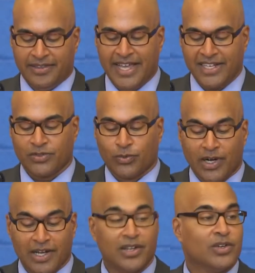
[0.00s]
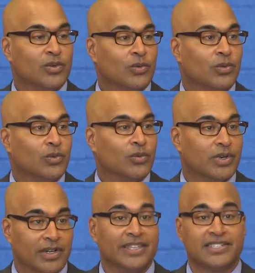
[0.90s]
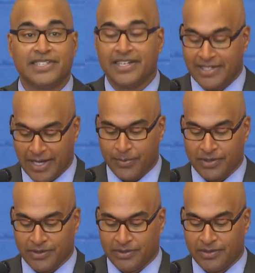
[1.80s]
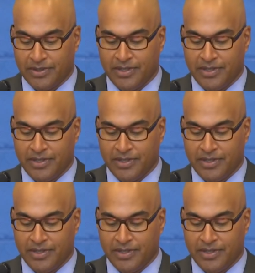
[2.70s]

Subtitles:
That's why we're in the state capitol,